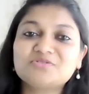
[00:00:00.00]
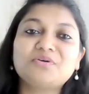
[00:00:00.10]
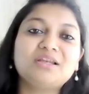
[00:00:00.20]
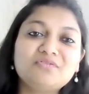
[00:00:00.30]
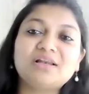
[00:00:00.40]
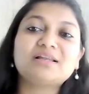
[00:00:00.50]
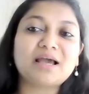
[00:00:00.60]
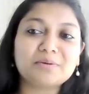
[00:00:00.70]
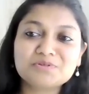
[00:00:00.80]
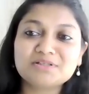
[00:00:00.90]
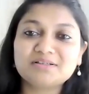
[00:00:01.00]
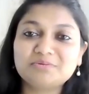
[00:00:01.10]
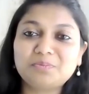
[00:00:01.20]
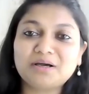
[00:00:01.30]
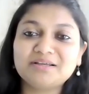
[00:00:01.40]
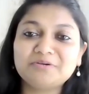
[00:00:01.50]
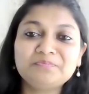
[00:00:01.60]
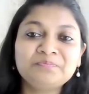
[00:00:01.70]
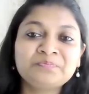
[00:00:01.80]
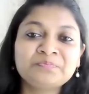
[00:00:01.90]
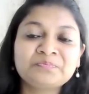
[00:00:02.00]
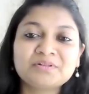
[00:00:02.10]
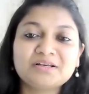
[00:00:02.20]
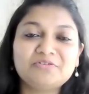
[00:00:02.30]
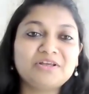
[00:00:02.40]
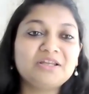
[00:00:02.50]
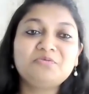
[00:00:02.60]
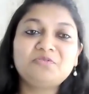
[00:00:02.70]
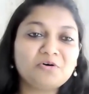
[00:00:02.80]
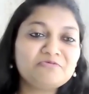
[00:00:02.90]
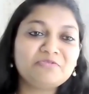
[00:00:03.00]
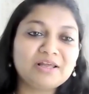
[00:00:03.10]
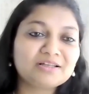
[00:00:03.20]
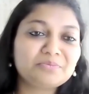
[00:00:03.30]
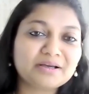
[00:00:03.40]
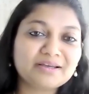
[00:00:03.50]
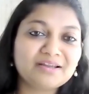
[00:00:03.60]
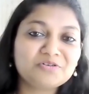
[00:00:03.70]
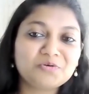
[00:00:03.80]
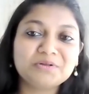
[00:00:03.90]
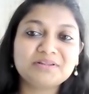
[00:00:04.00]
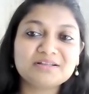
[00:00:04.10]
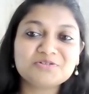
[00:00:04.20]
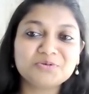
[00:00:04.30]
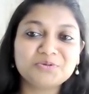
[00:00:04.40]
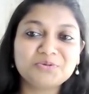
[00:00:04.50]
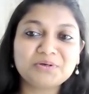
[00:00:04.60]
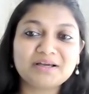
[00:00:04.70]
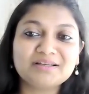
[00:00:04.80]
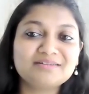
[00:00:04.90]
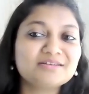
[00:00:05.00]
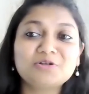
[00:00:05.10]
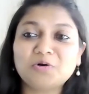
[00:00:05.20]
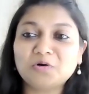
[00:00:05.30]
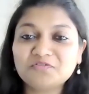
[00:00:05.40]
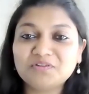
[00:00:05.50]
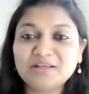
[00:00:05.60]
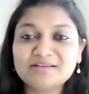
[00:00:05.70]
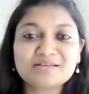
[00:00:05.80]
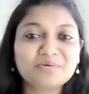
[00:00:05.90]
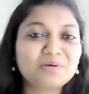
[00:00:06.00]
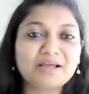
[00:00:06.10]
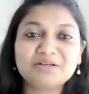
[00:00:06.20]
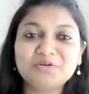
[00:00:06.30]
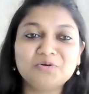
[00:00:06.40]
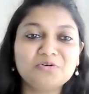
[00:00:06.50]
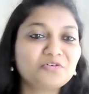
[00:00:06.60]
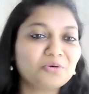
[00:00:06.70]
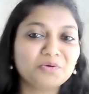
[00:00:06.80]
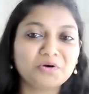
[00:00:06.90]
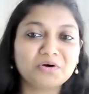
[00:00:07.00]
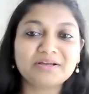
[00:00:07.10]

is very well captured by him. A very warm welcome again, Rohit, at So Too High. There's a lot of things I would like to know from your